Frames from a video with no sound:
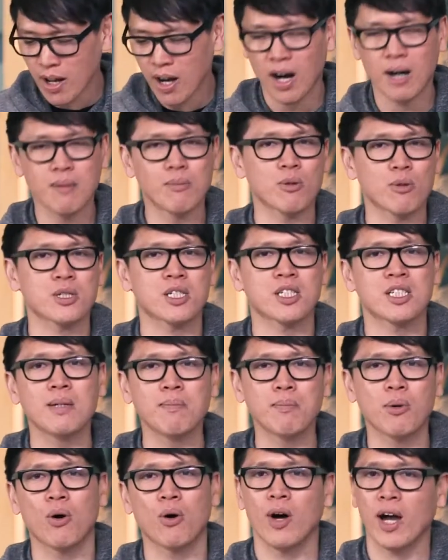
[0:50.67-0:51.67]
a more
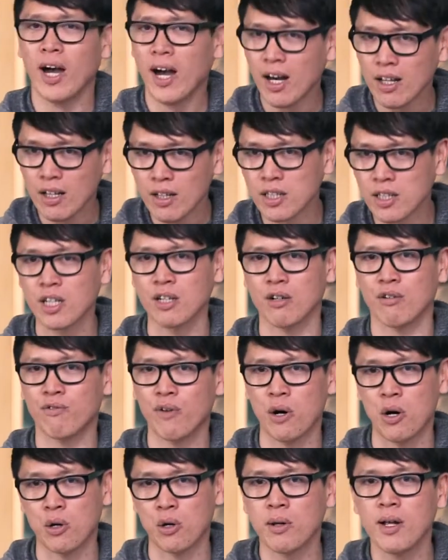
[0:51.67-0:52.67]
simple, elegant
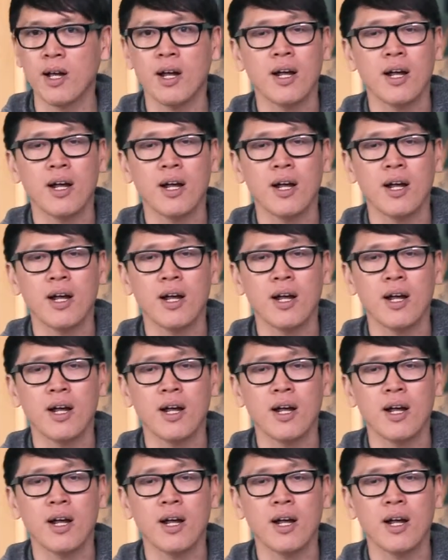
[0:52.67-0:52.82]
phone,